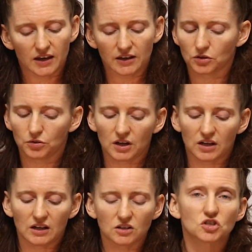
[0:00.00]
including
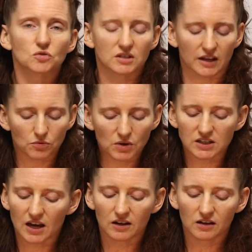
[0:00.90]
in industries like
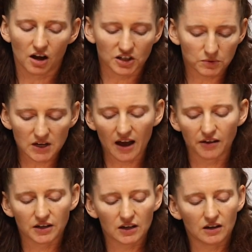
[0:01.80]
retail,
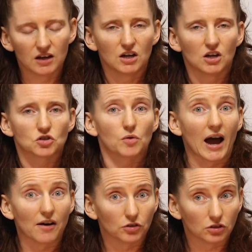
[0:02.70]
hospitality,
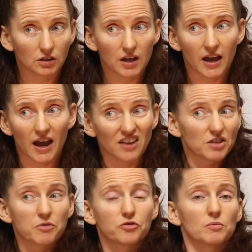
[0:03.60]
travel, and
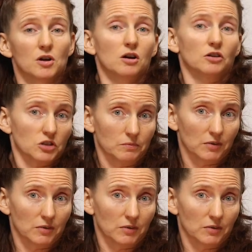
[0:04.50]
the performing arts.